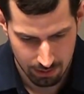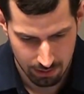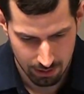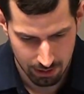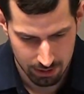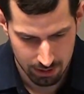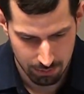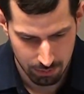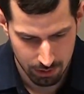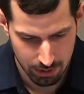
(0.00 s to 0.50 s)

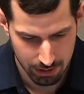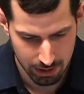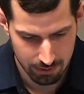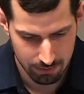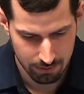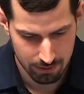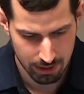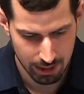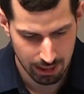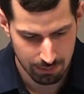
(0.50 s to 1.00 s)
It's a plugin
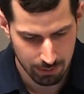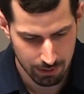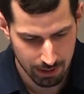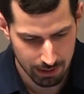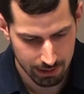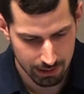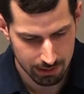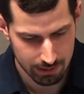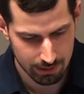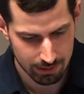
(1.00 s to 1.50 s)
for
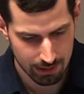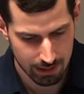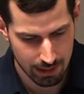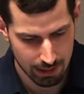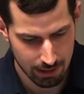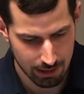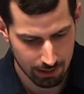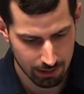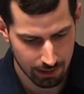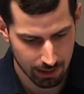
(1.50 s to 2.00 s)
TypeRocket. And I
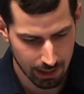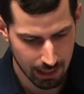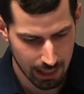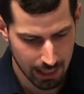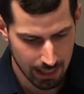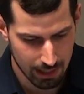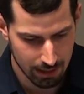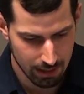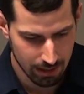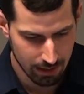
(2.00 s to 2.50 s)
can click
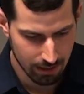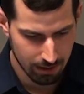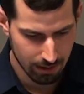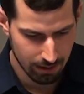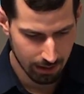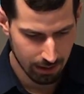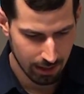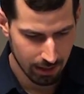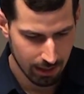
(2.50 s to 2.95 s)
add here,